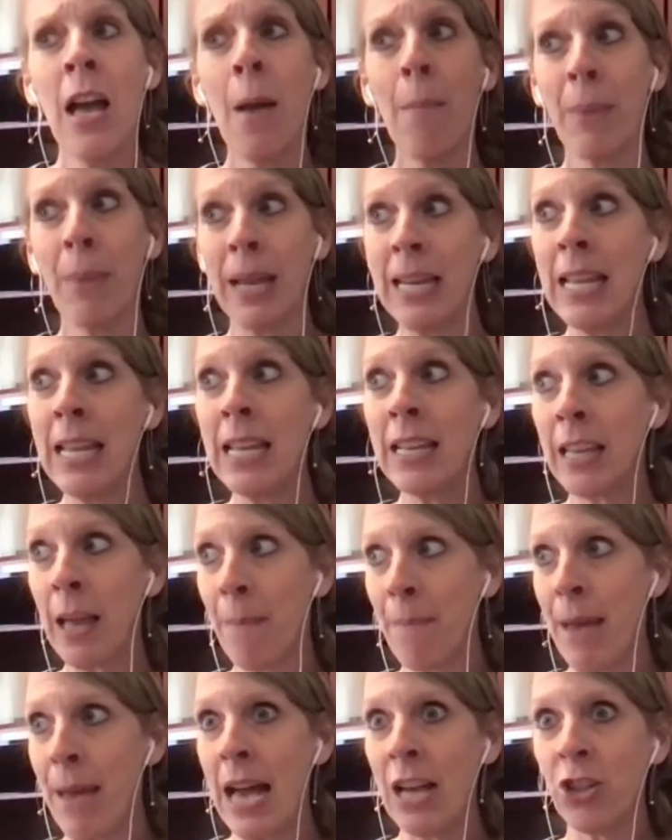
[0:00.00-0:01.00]
pity and
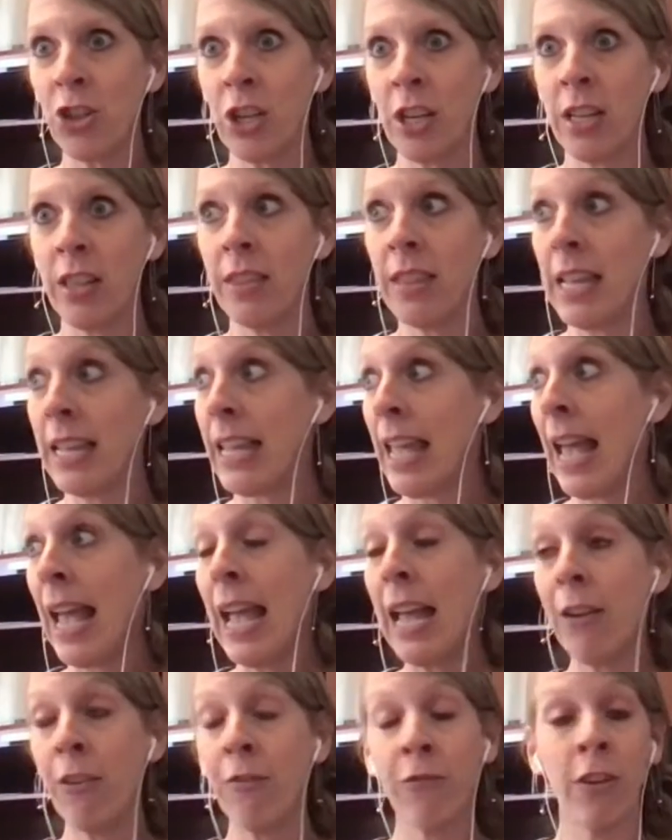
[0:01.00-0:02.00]
compassion and think
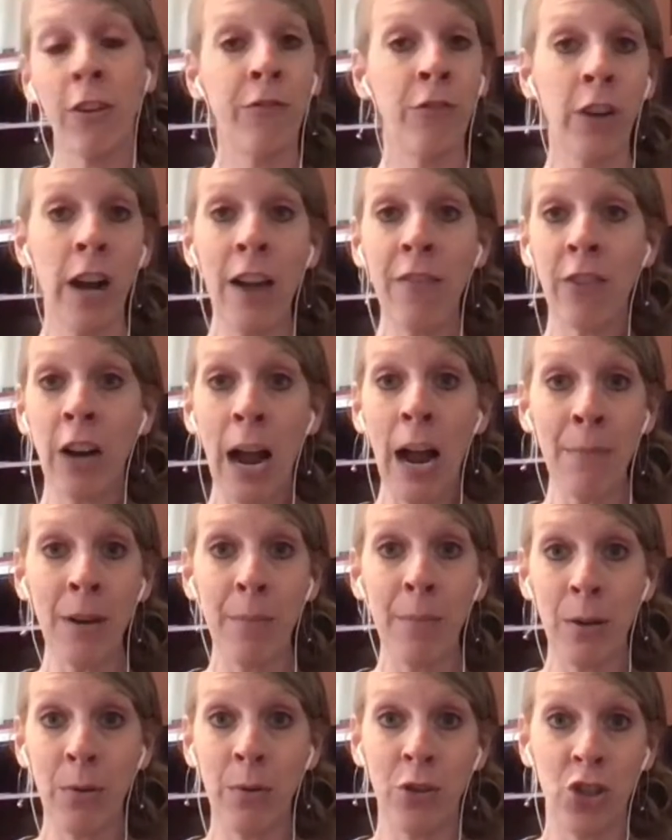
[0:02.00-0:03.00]
hey for forever i'm going
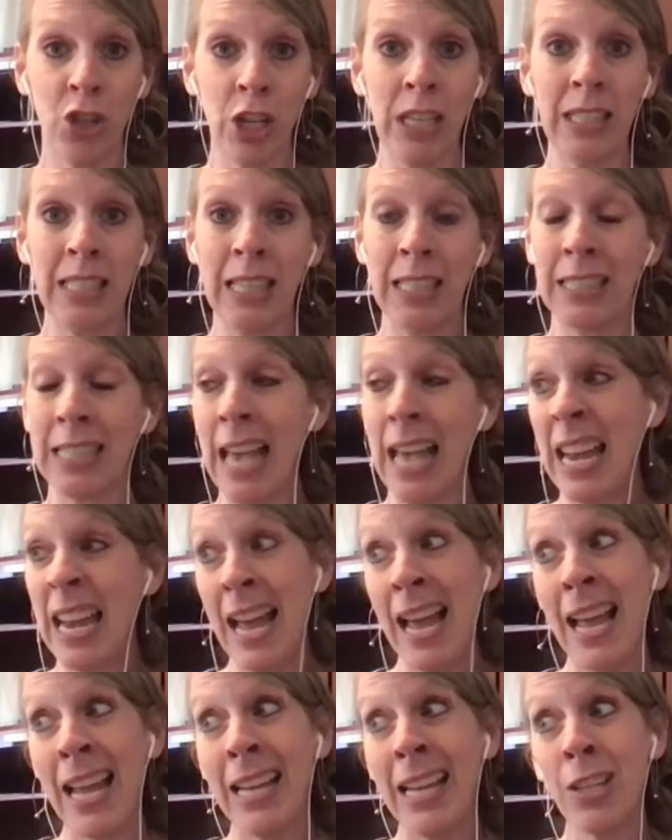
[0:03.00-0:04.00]
to be with jesus and
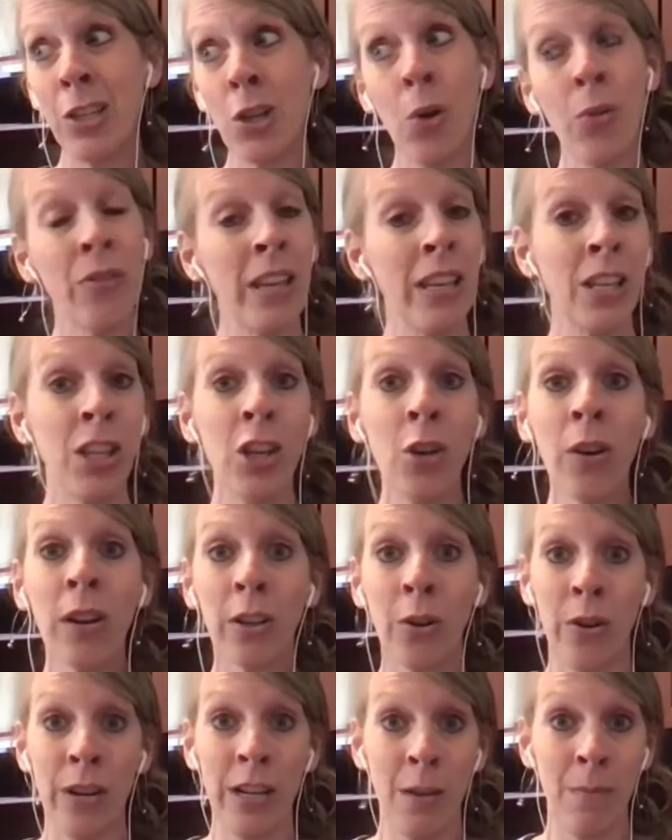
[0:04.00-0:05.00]
i don't think you're
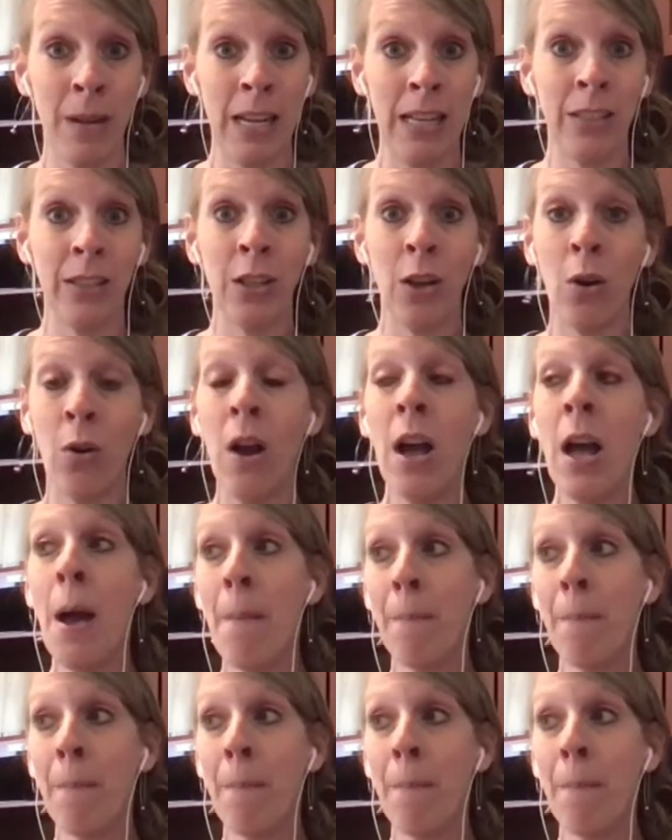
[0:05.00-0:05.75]
going to be so